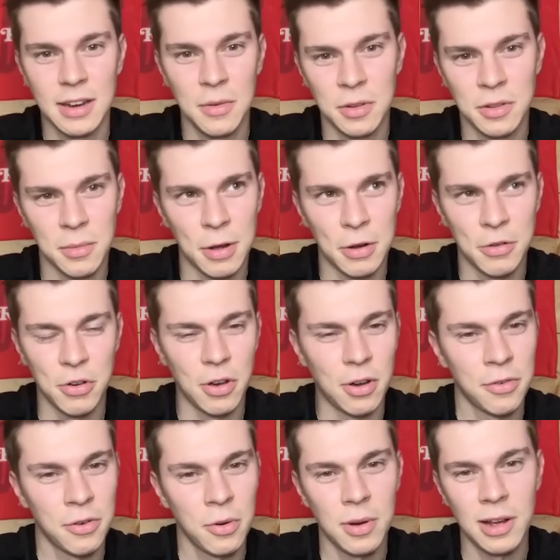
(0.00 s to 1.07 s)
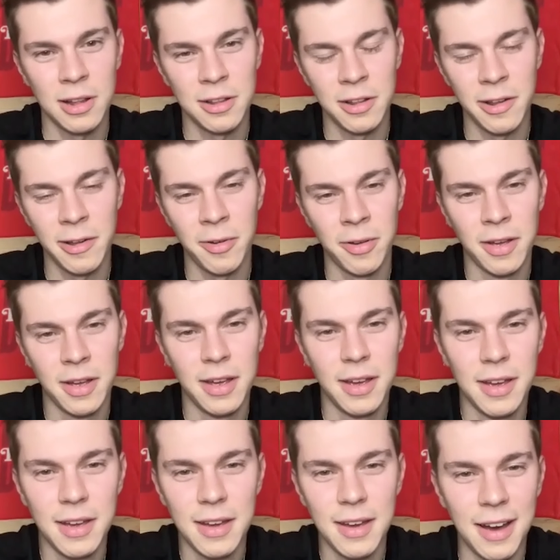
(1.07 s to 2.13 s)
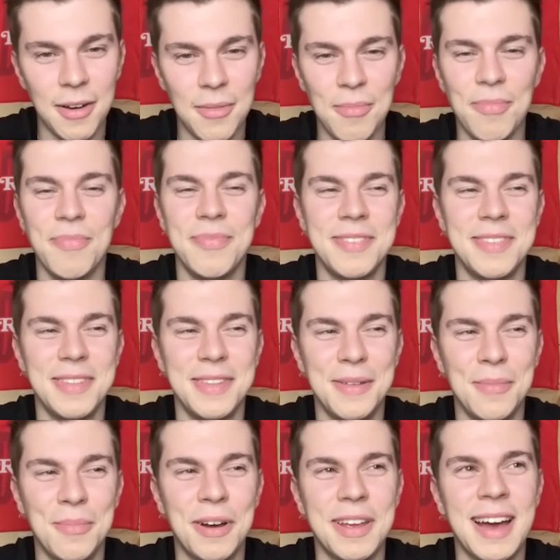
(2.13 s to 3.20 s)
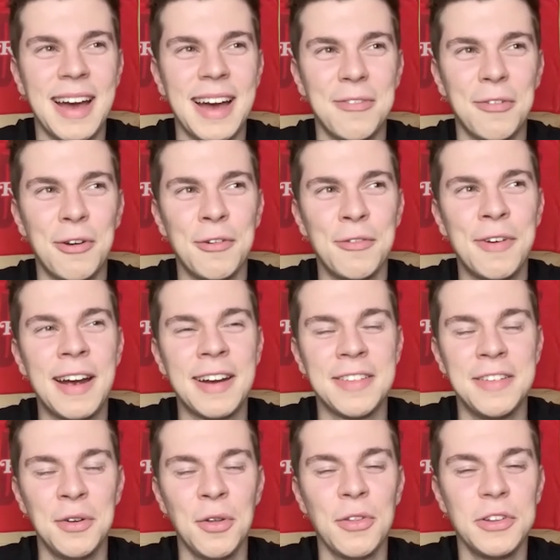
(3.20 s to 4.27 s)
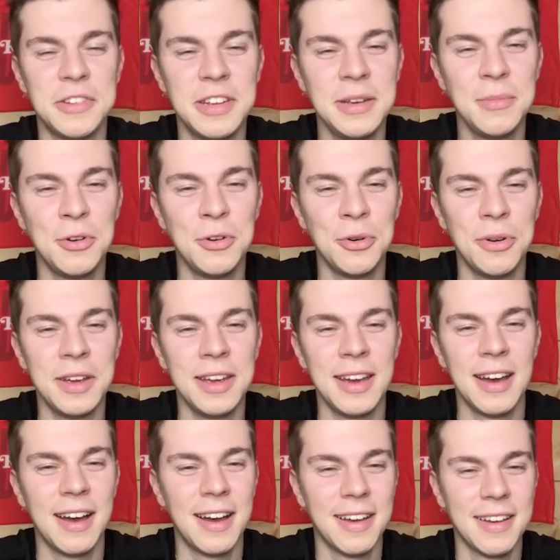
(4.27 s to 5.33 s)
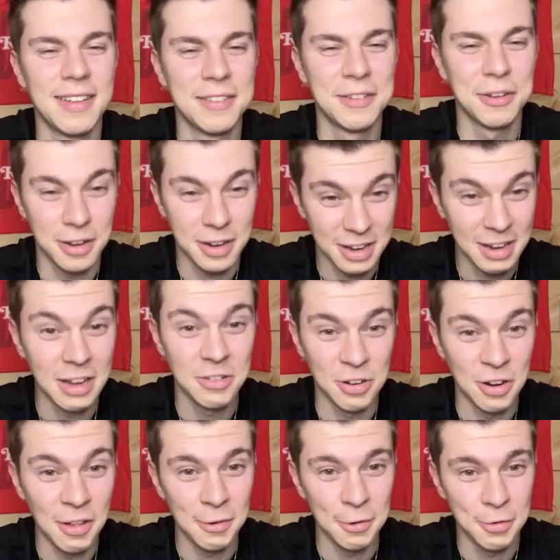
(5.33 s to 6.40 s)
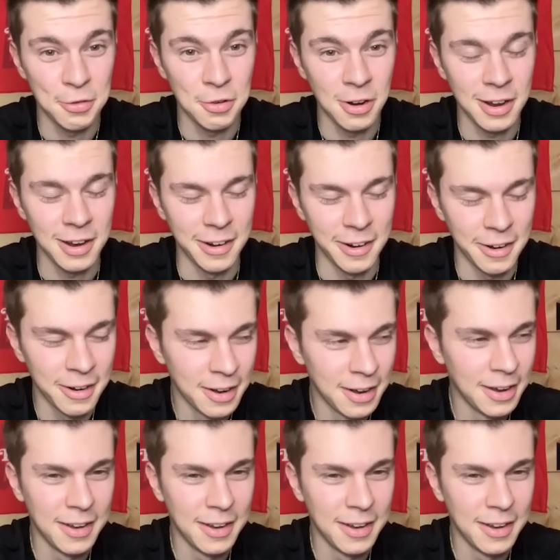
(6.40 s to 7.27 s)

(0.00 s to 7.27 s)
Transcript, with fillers: He went to Montreal for a while, I know. Um But yeah, fun fact, you know, the team who we, uh, they're going to catch another stray here.